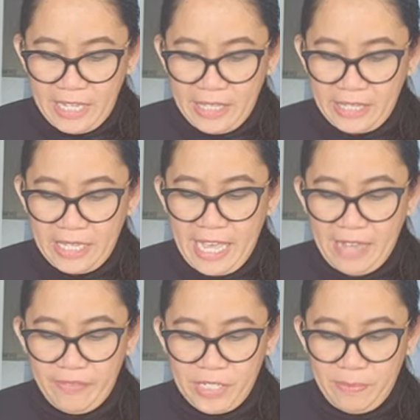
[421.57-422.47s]
I like the
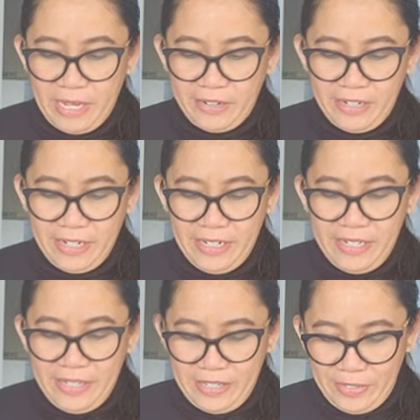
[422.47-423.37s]
canvas better.
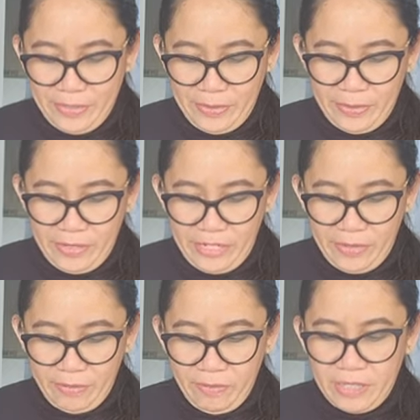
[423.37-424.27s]
So, you know,
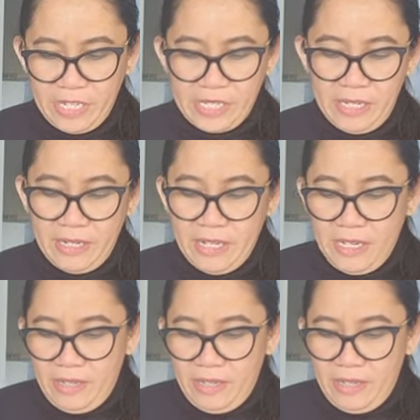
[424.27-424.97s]
it doesn't,